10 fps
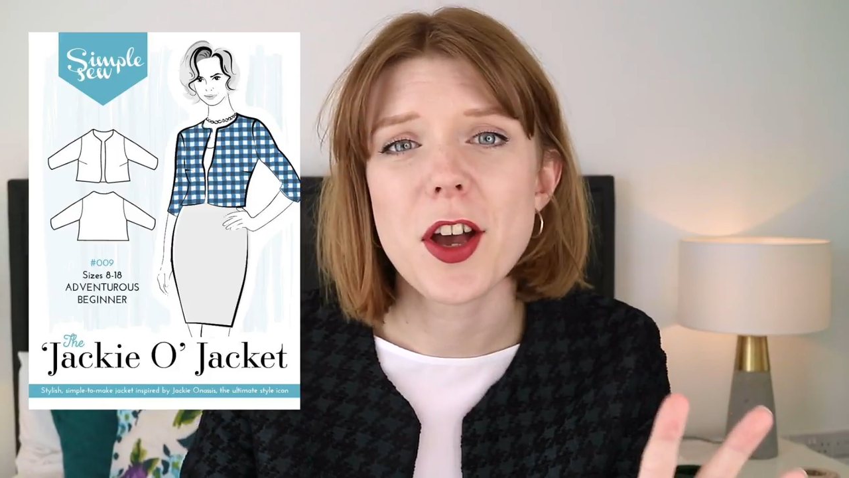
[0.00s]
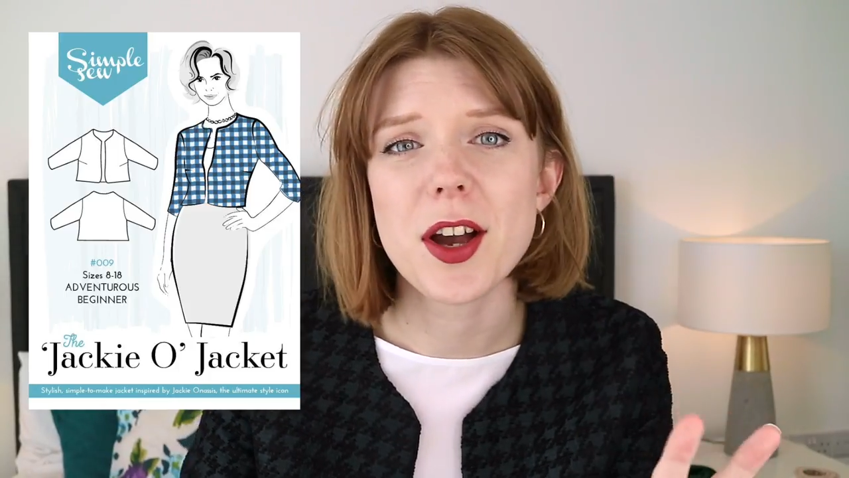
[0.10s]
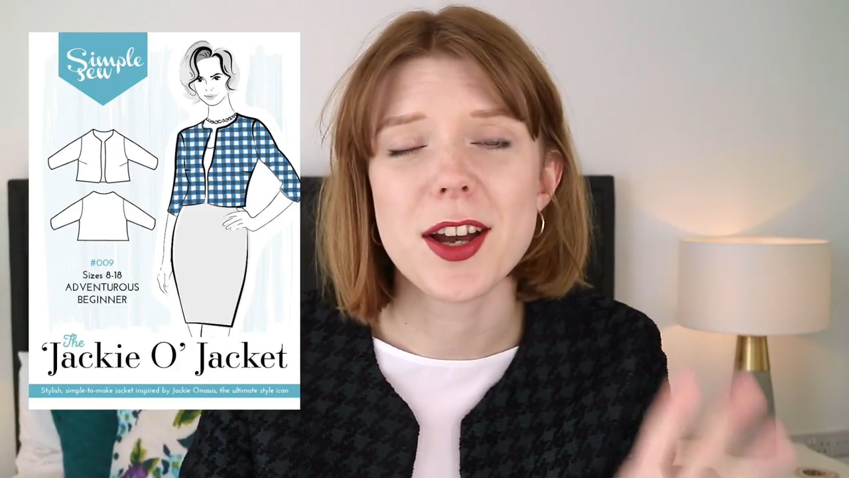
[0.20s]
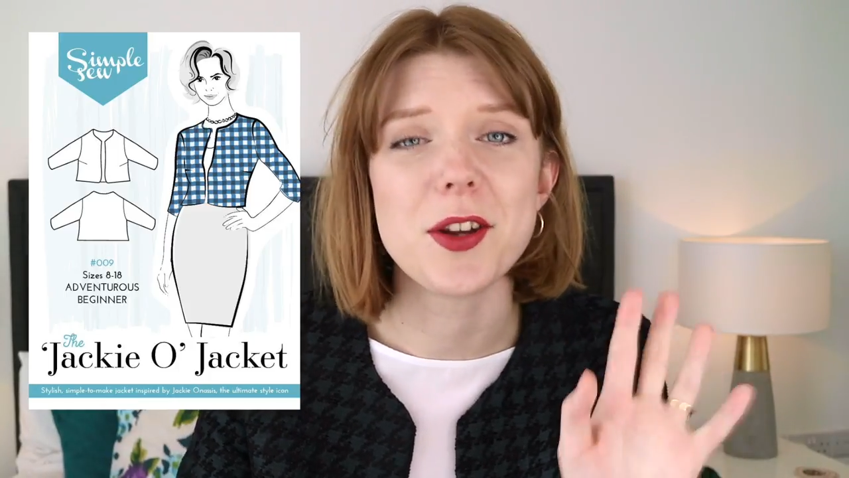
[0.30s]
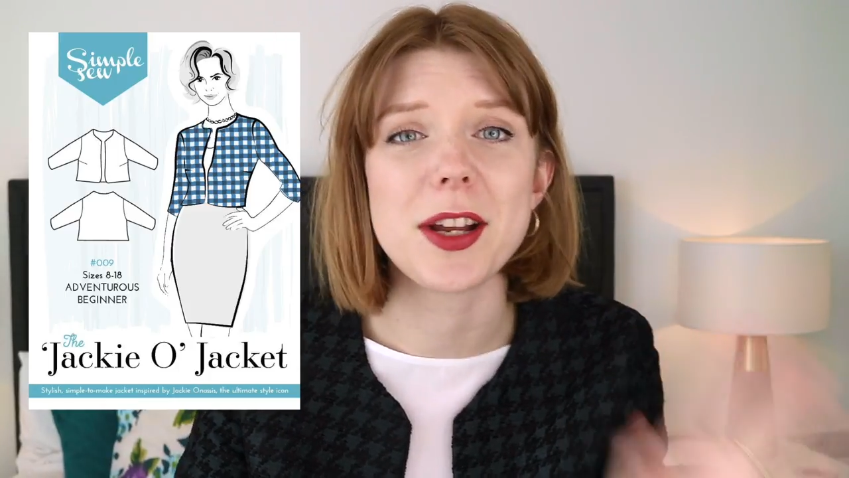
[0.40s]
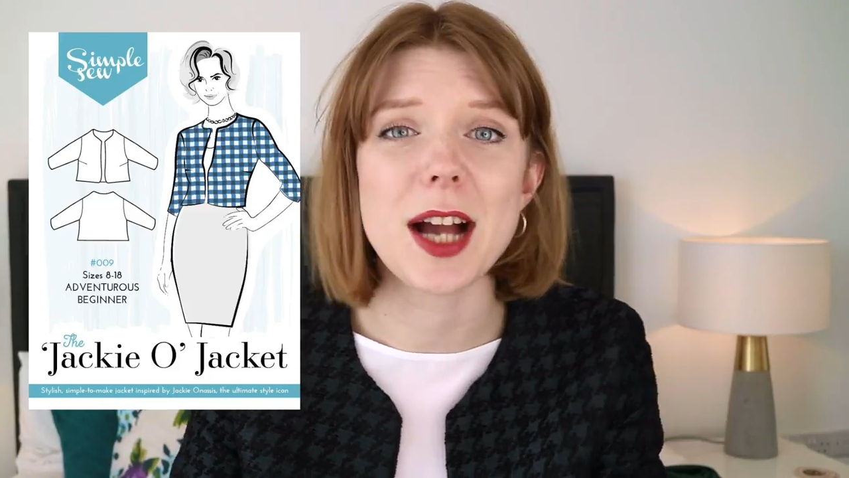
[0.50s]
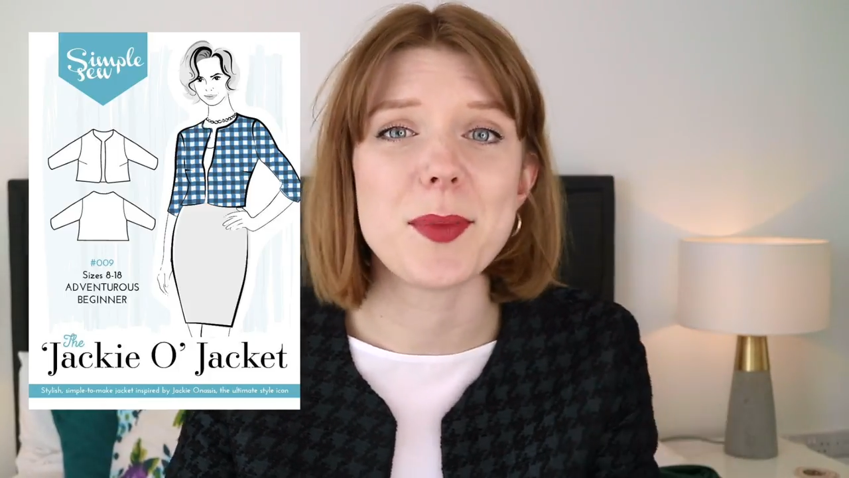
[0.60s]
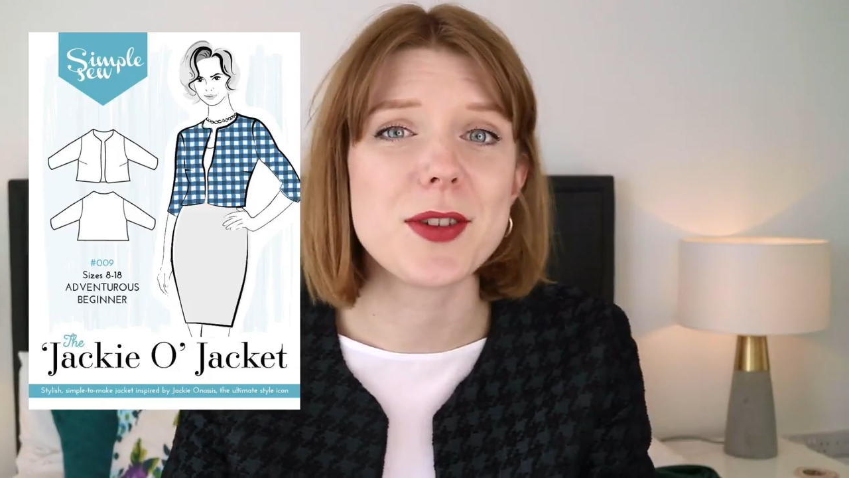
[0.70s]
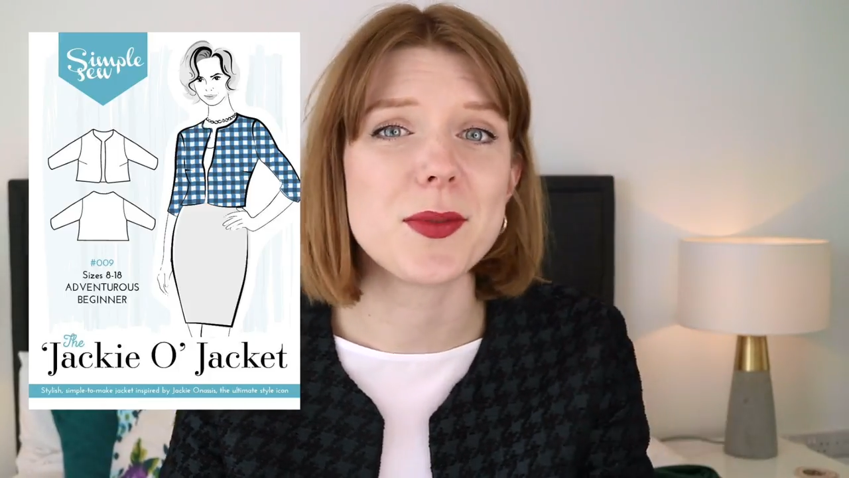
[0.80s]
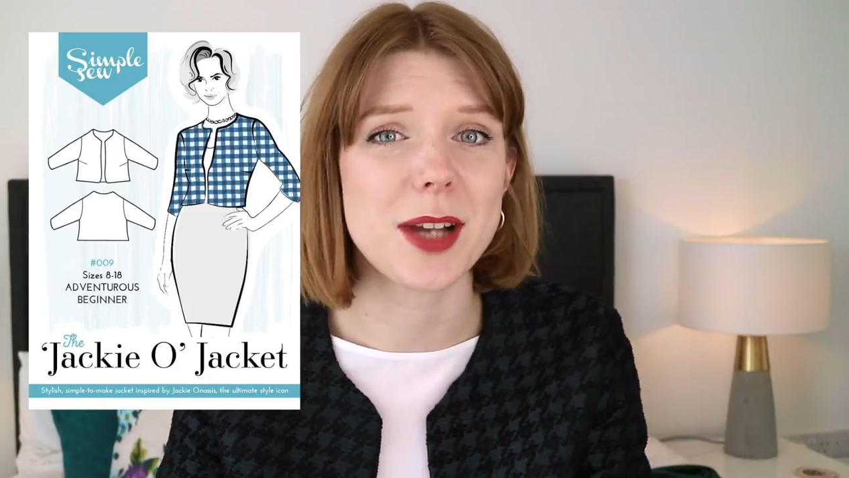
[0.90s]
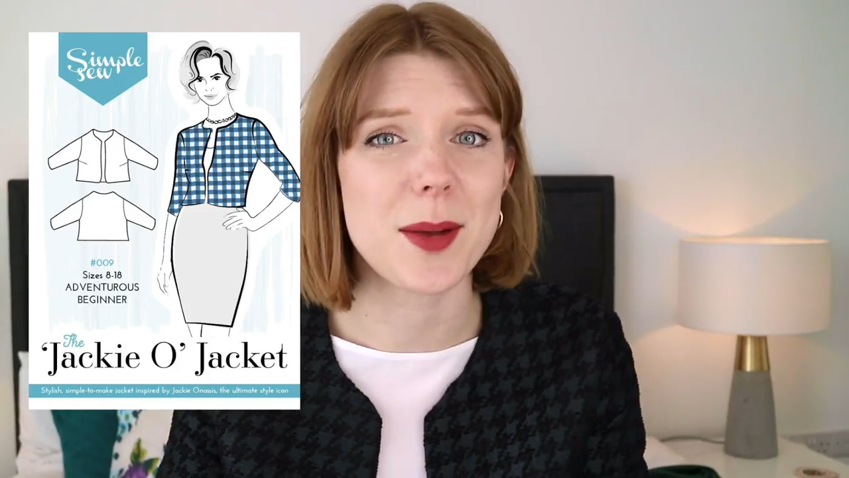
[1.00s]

I know Gabby from